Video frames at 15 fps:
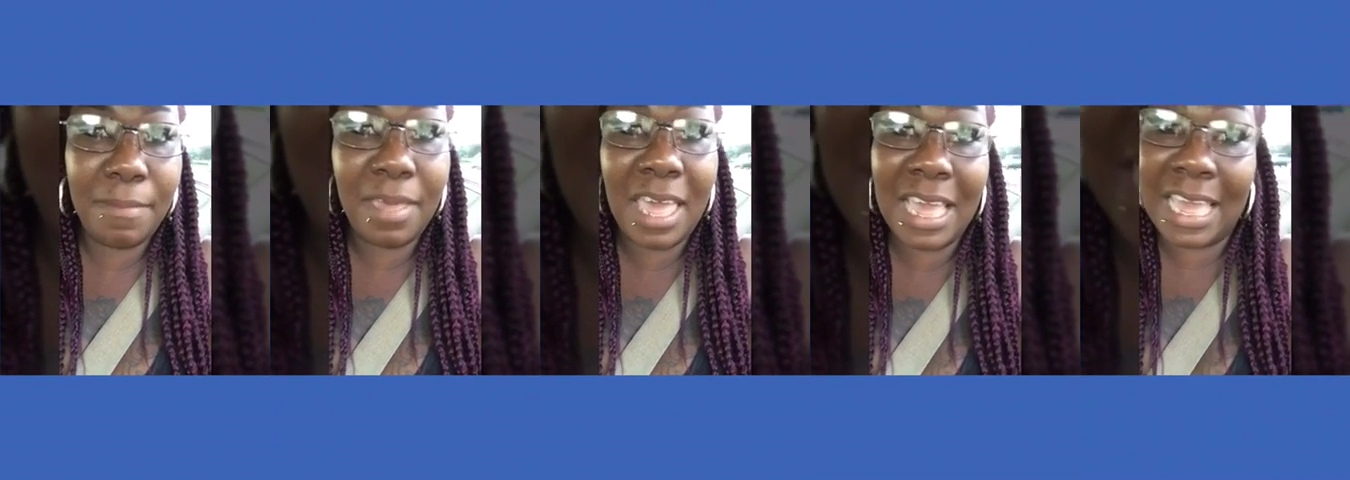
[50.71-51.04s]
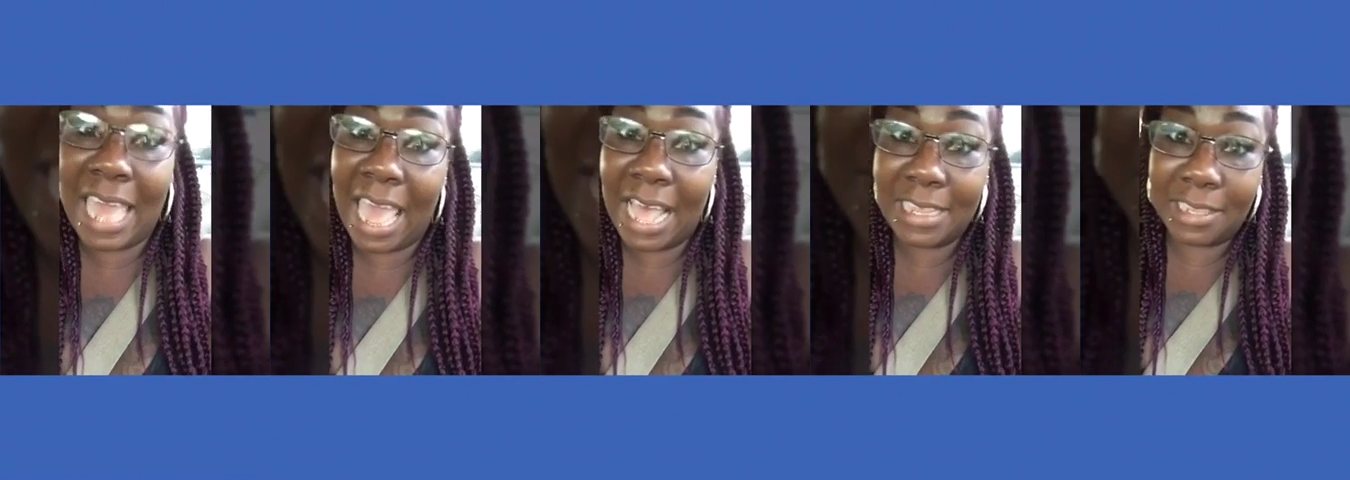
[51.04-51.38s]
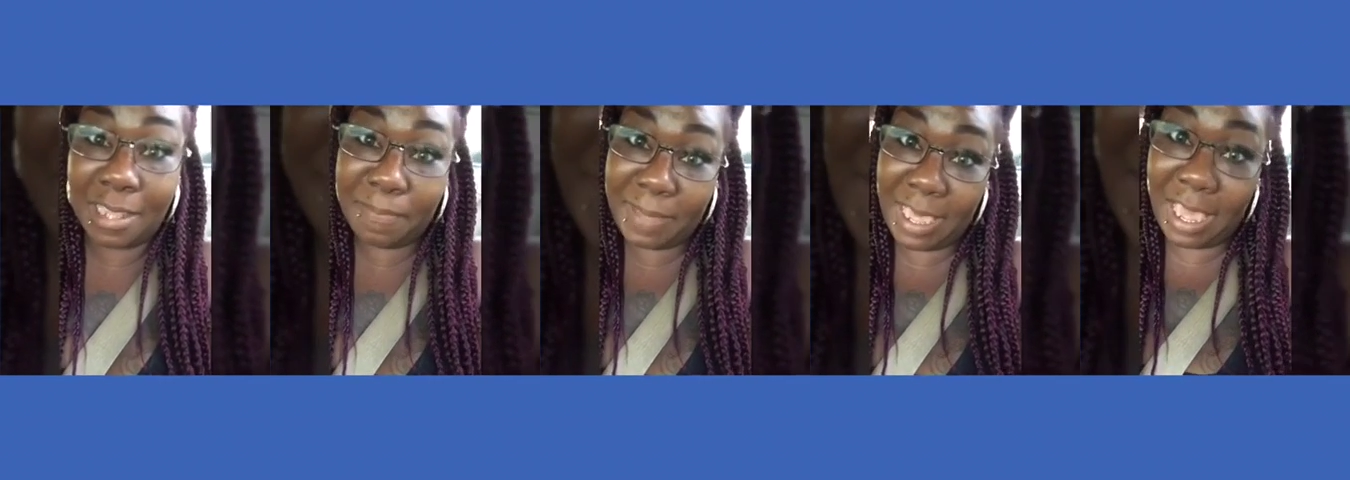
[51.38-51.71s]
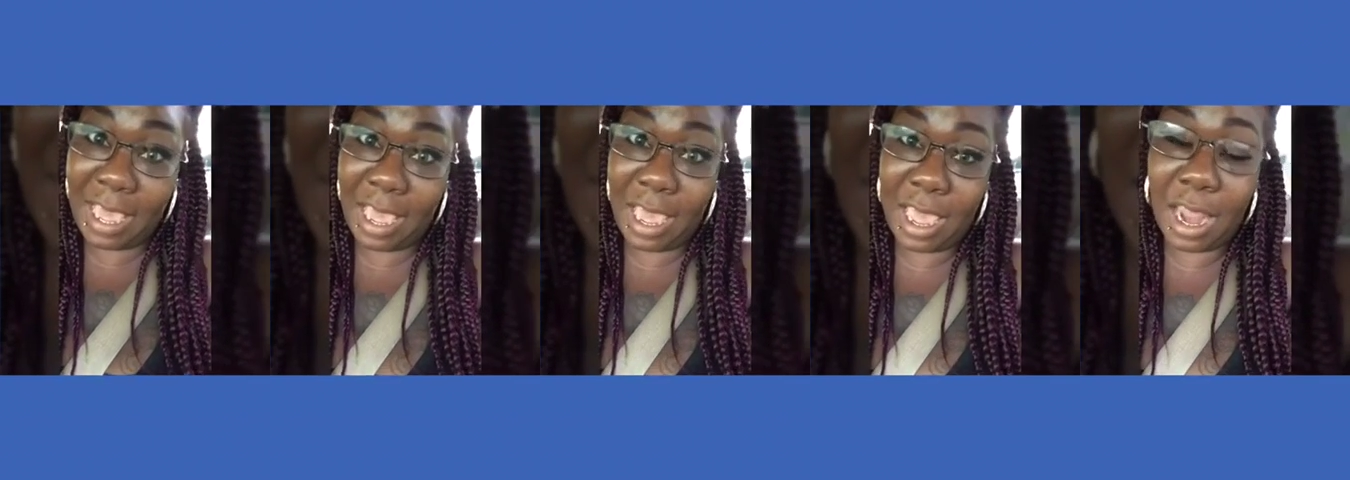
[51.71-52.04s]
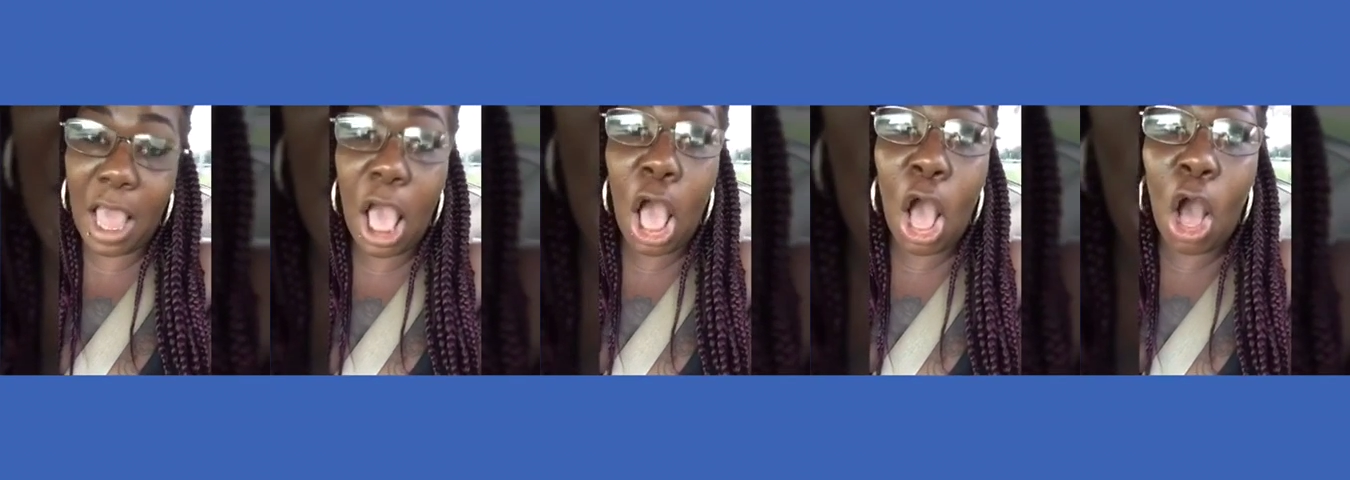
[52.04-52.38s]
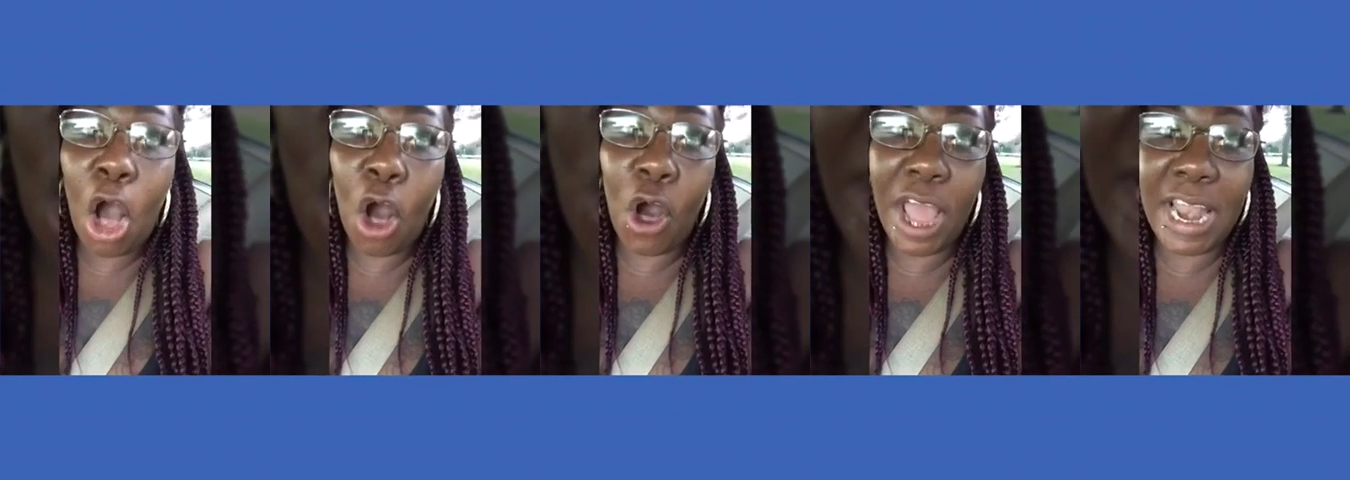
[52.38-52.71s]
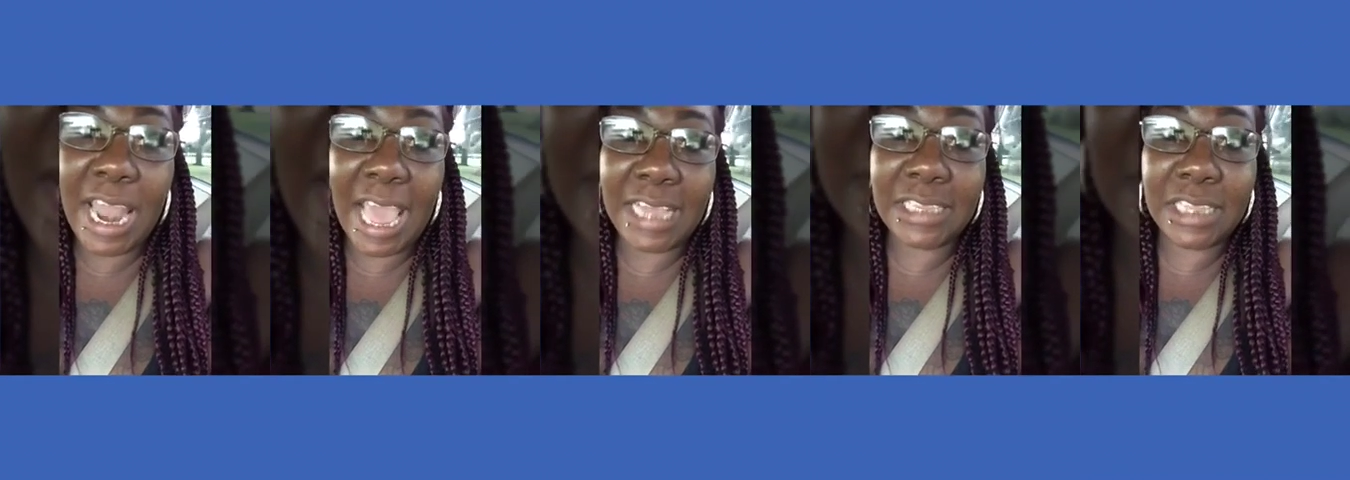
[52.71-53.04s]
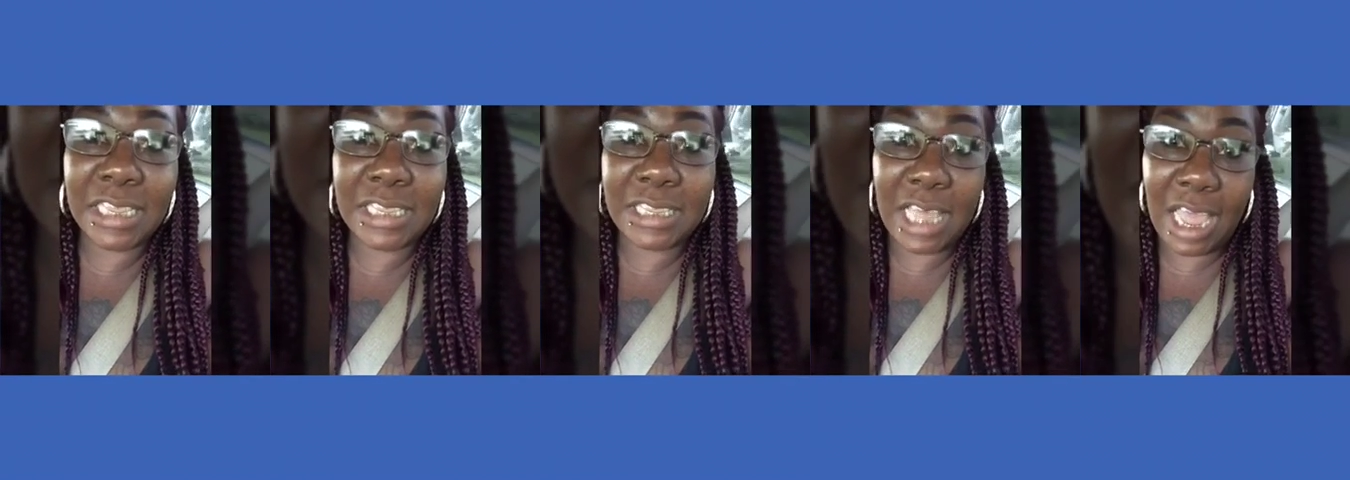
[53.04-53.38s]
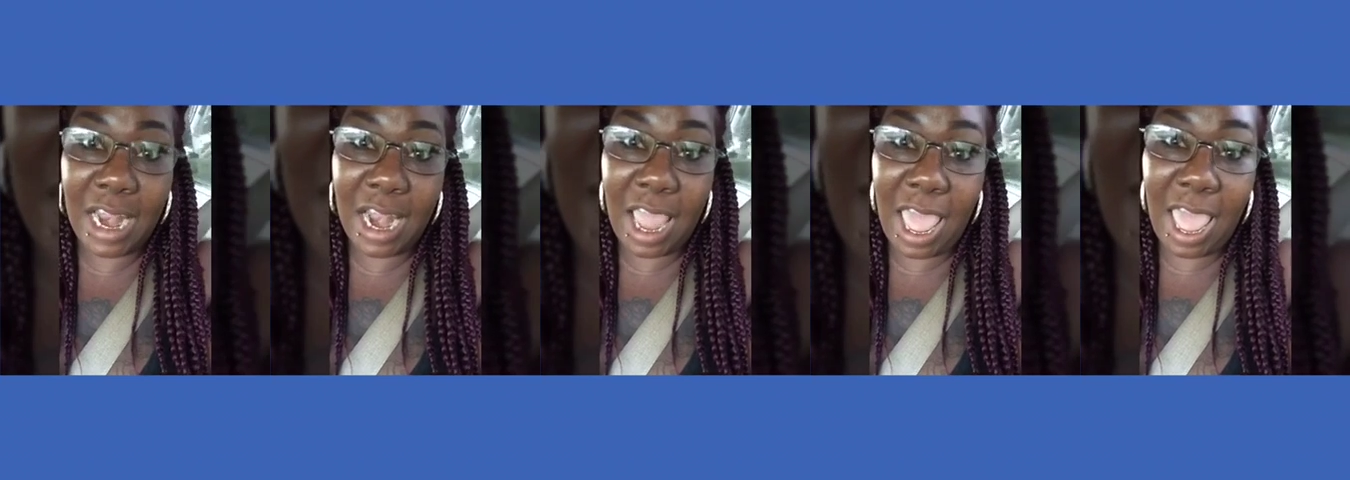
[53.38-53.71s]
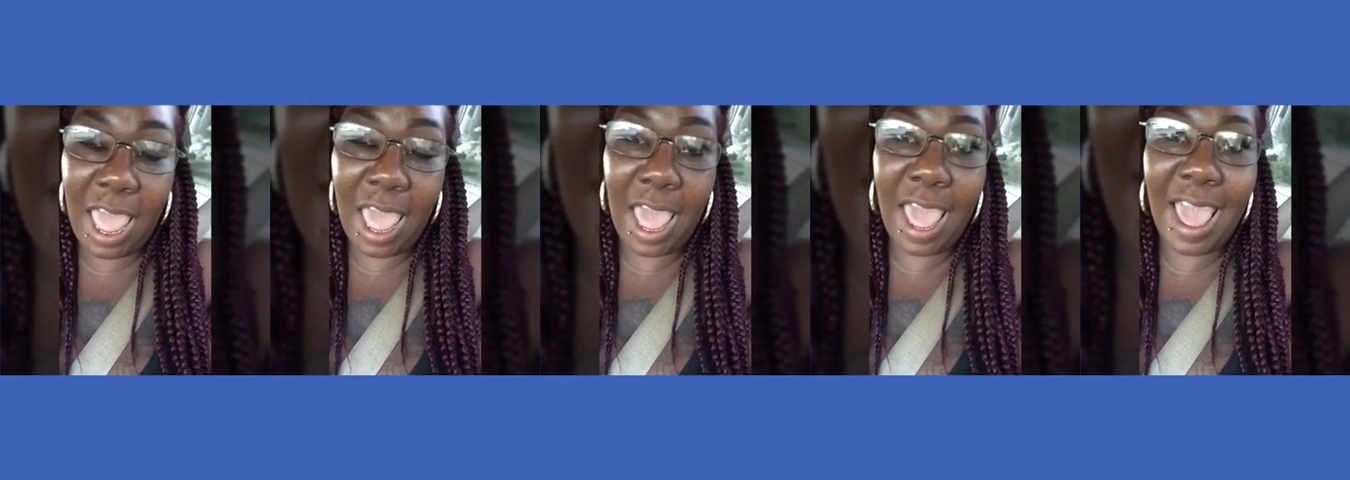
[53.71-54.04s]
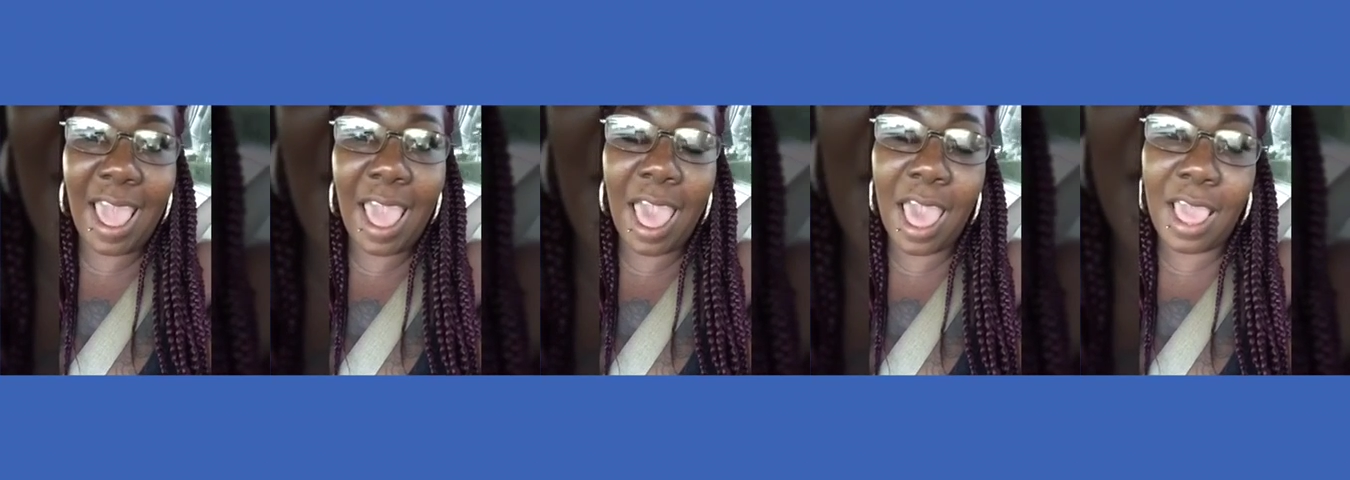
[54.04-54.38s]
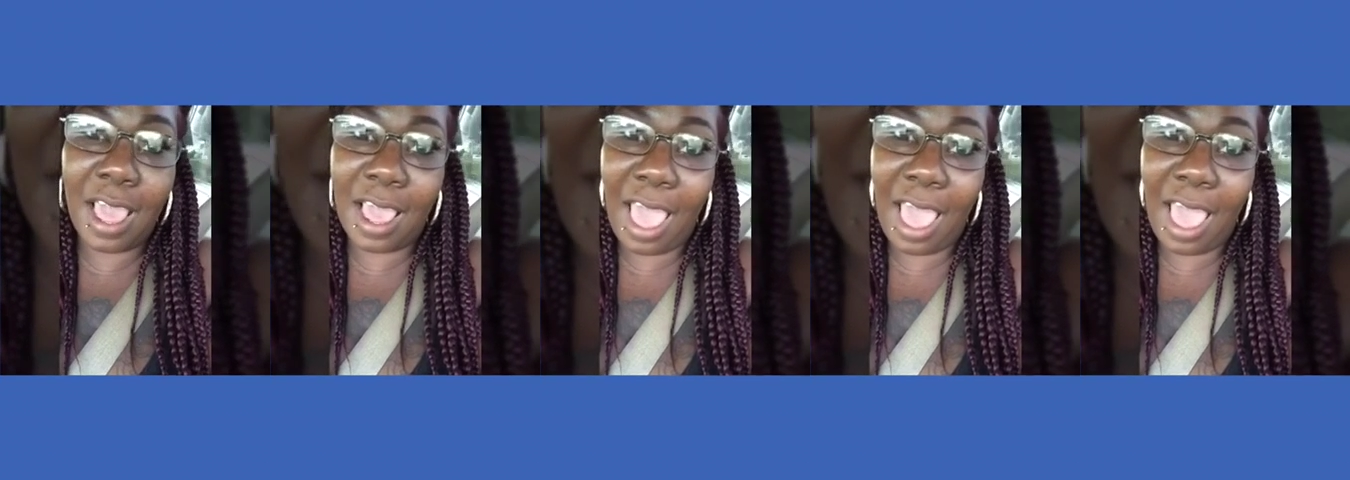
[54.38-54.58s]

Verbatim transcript: come get gassed up again on next Sunday.